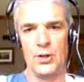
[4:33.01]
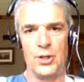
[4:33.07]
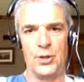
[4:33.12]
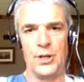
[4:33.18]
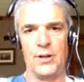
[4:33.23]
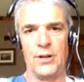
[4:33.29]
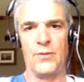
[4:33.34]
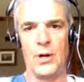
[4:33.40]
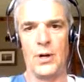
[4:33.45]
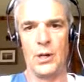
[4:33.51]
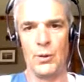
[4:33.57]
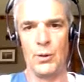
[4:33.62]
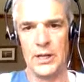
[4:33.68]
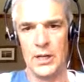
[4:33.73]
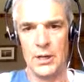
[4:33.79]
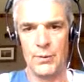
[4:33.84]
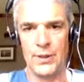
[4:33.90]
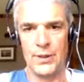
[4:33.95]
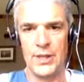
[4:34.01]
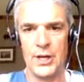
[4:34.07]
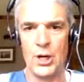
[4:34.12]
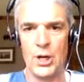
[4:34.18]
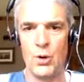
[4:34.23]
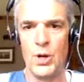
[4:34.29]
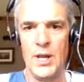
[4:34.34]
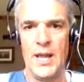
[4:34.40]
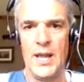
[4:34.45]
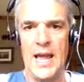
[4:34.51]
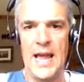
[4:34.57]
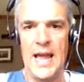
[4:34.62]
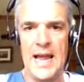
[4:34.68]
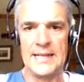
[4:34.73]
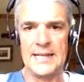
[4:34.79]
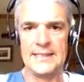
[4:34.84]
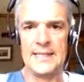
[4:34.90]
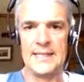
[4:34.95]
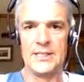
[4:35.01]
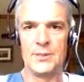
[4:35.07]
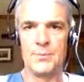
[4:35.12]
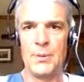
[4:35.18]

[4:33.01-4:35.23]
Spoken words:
following along with the note, has this.